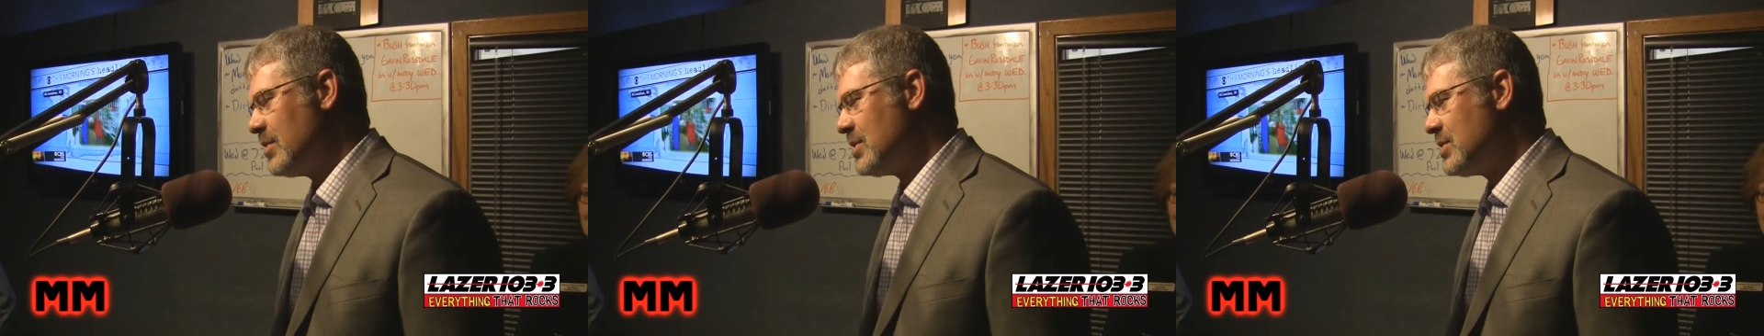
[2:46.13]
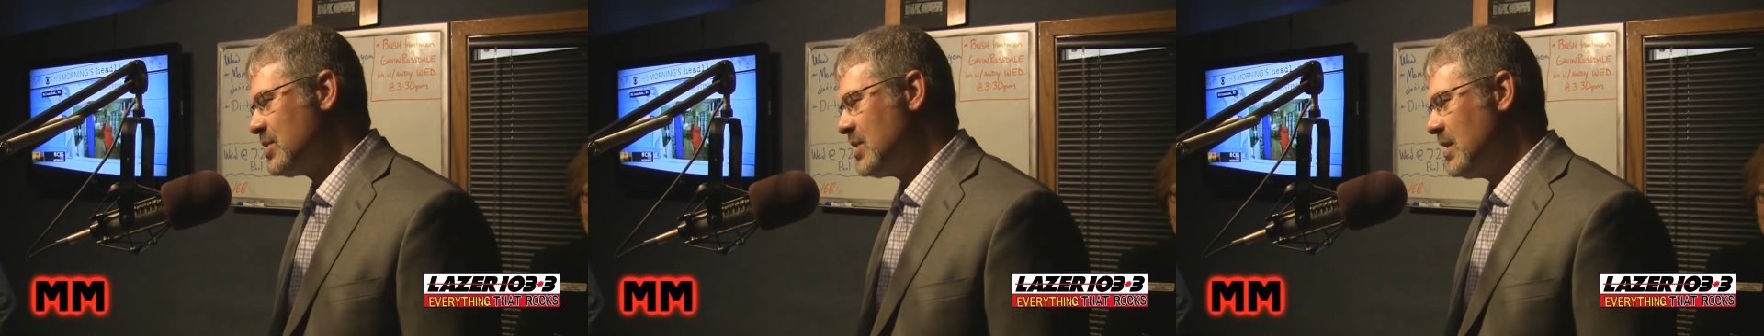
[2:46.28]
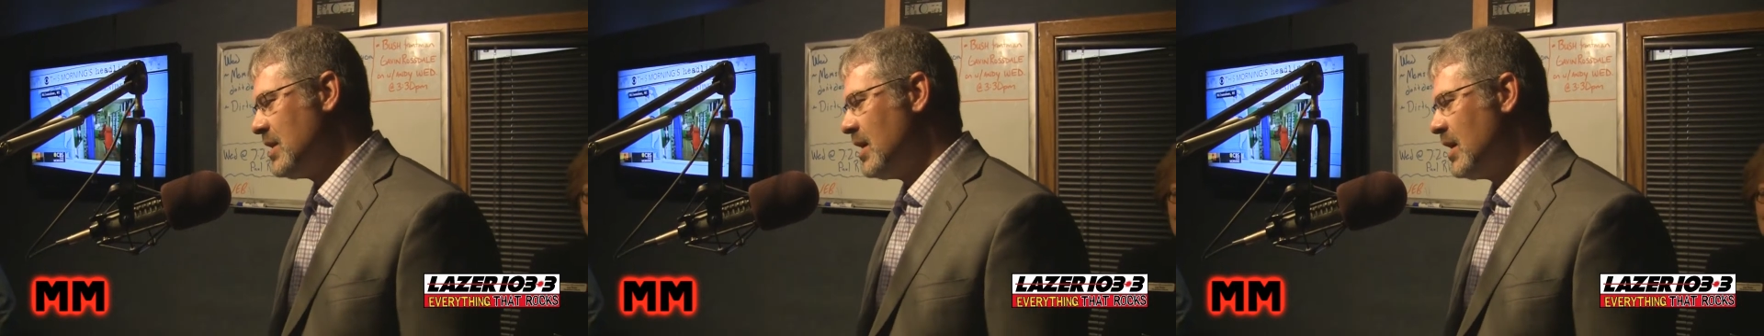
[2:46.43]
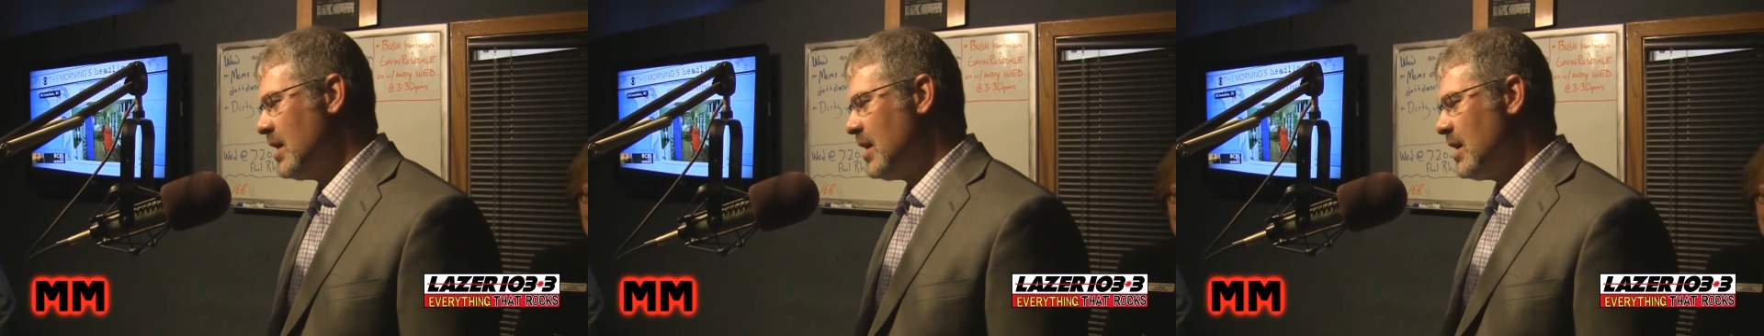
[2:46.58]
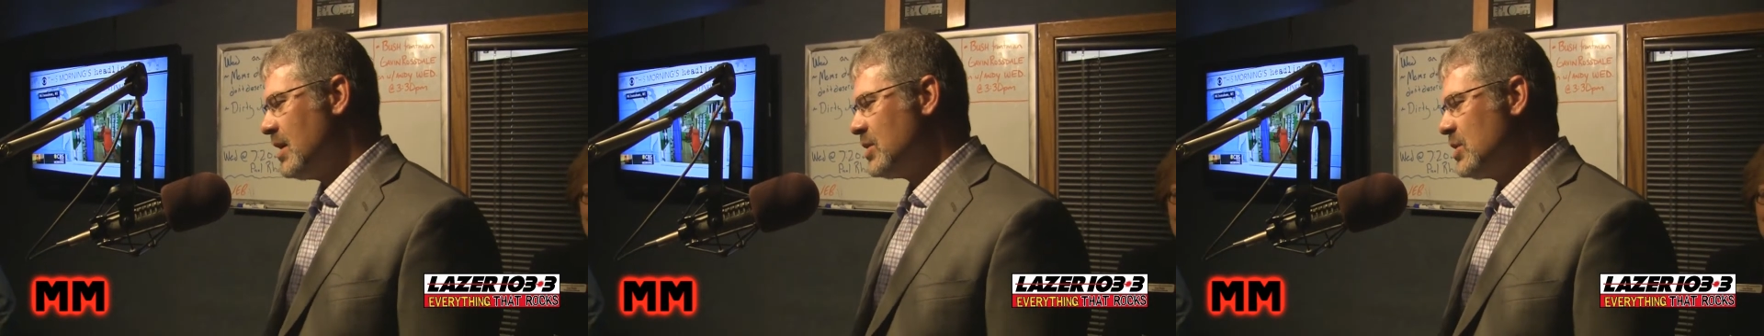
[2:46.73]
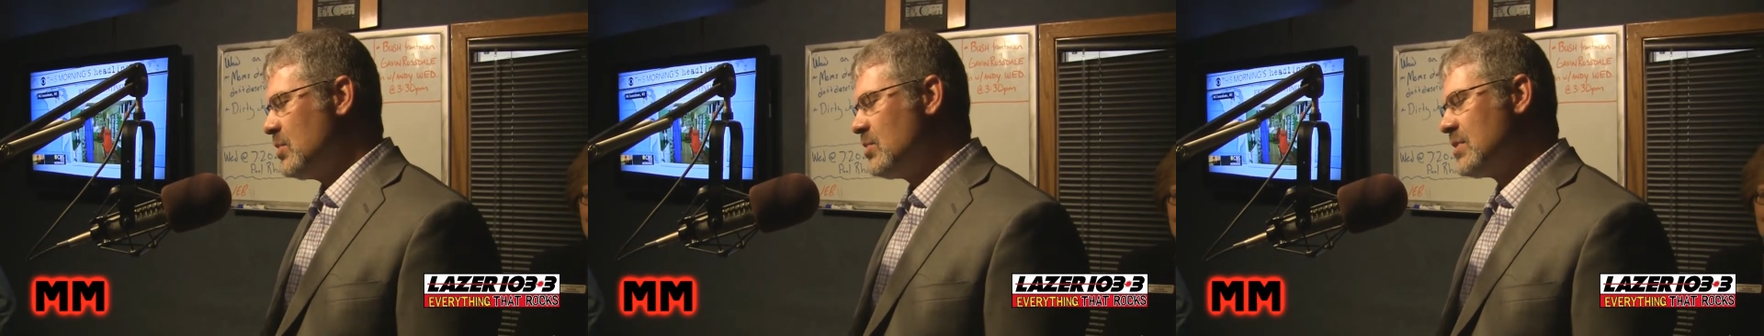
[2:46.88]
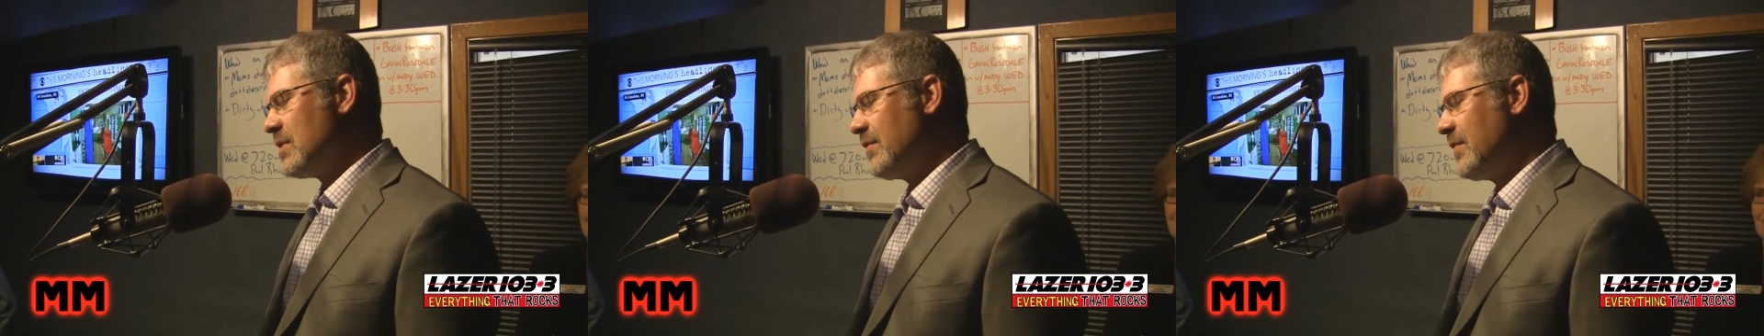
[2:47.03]
But she
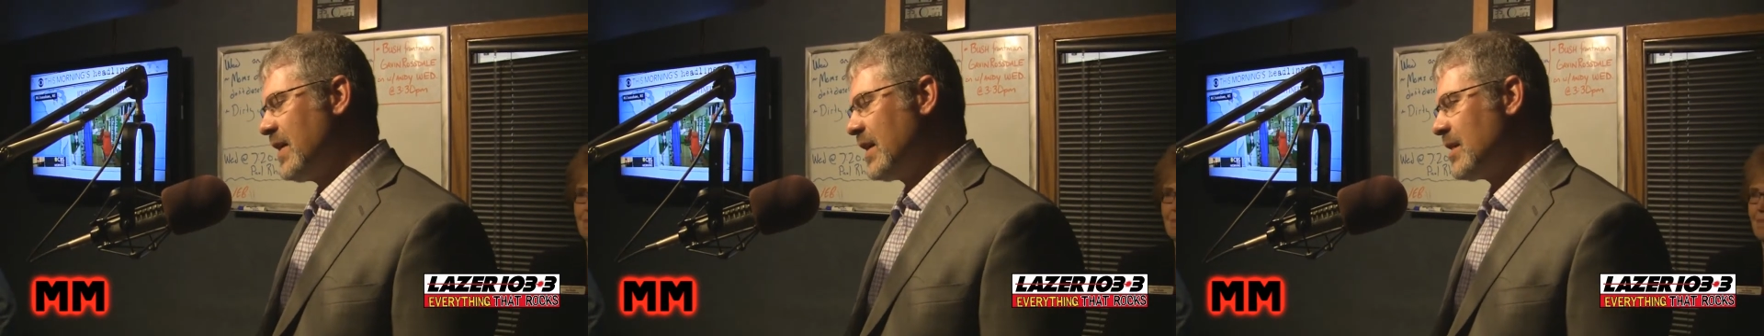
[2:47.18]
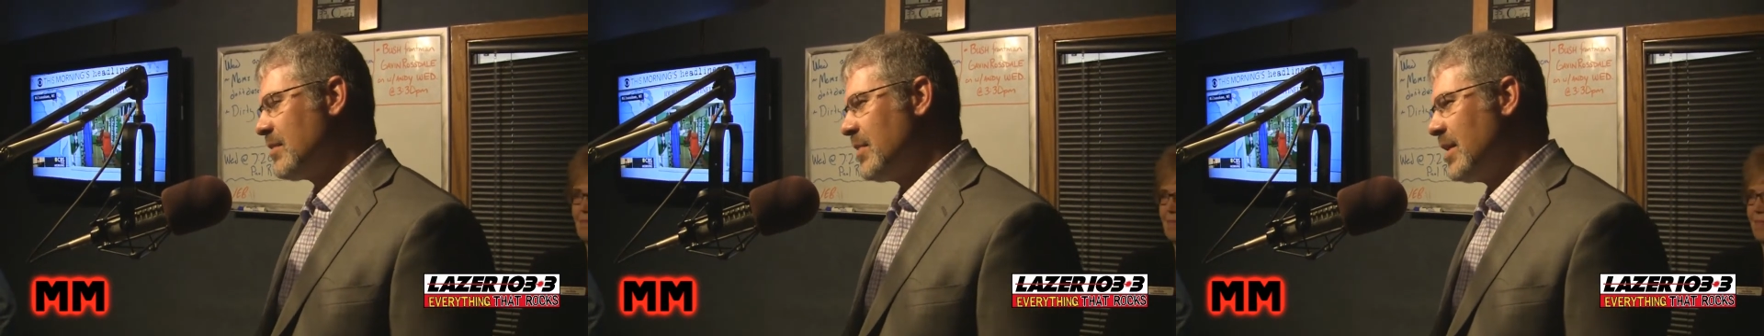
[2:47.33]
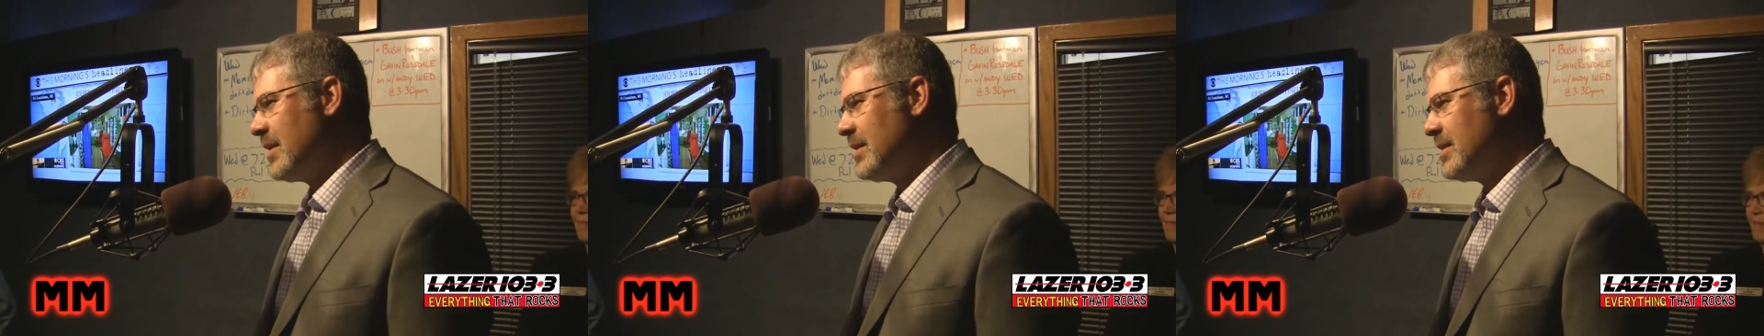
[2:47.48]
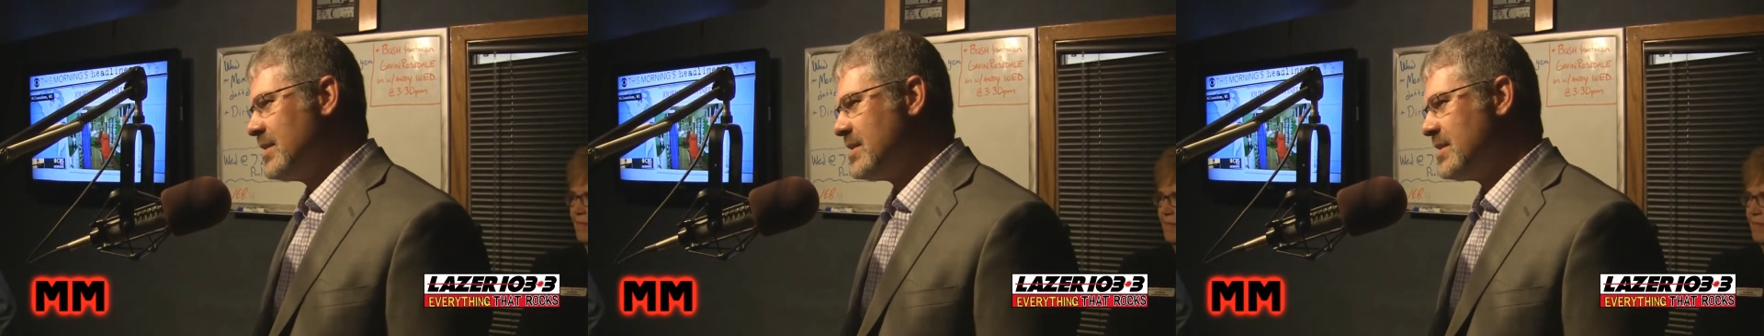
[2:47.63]
was affected by the